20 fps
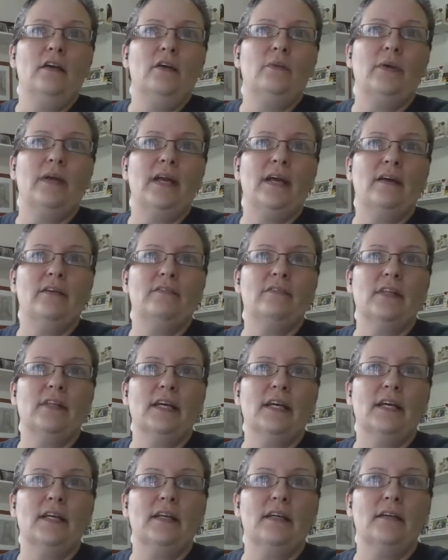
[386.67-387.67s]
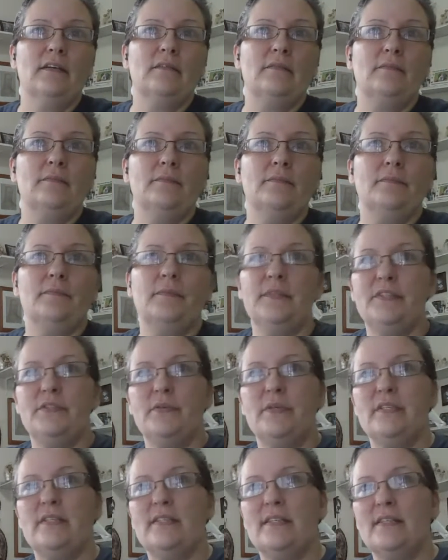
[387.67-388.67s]
We have like
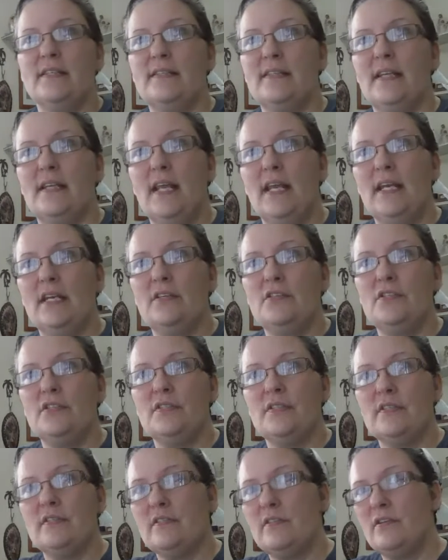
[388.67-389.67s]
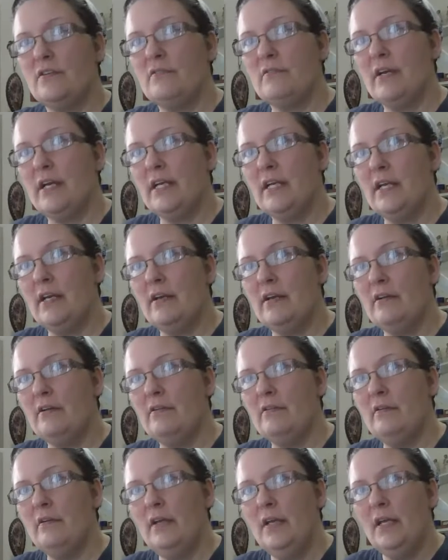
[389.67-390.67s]
between 6 and 8 inches of snow right
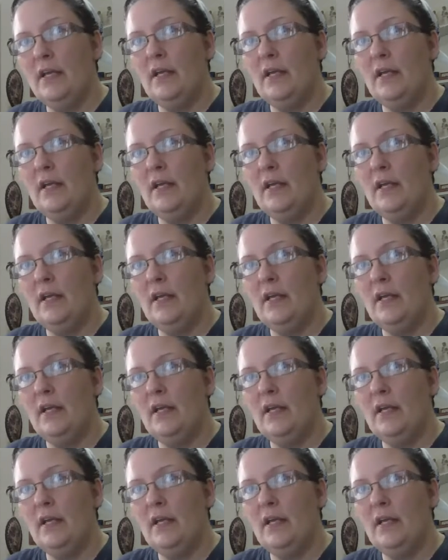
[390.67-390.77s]
now,